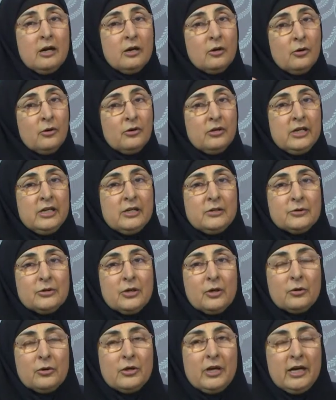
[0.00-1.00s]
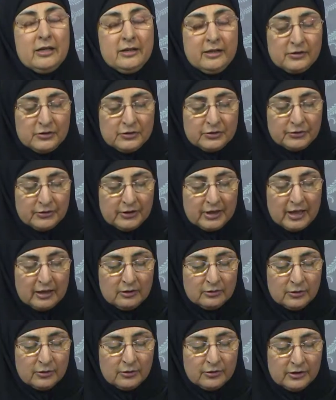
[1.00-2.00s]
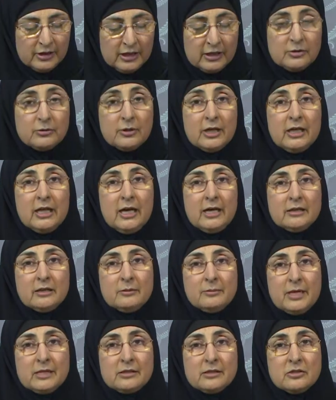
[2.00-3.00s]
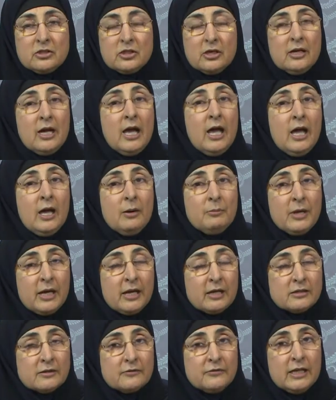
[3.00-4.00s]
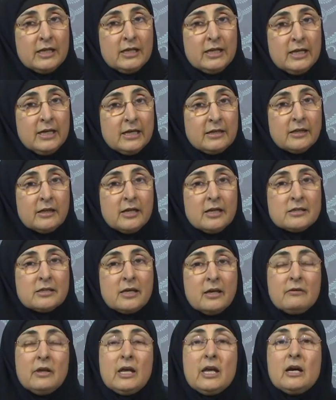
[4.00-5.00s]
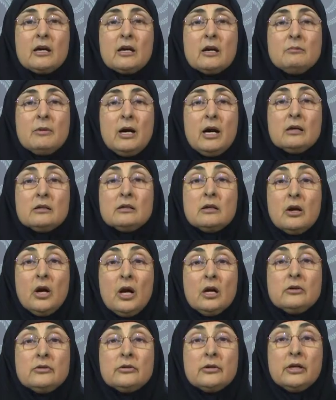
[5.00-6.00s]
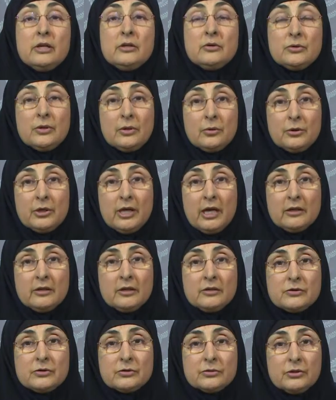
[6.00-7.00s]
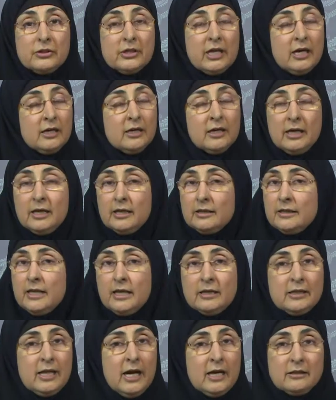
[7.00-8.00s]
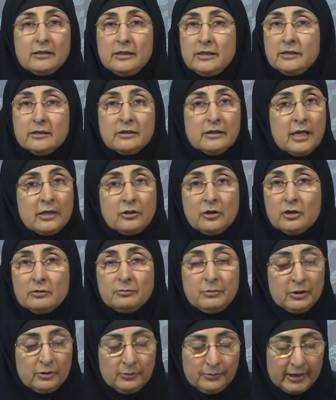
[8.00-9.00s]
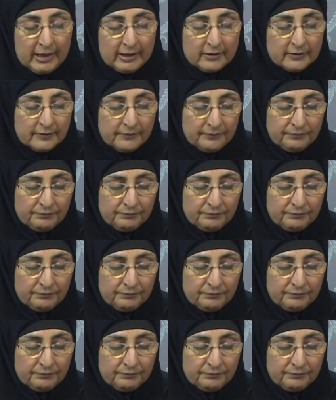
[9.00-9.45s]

Only to the Quran and Sunnah, only to Allah and the Messenger. Because if the leader is giving a command contrary to the Quran and Sunnah, then that leader cannot be obeyed.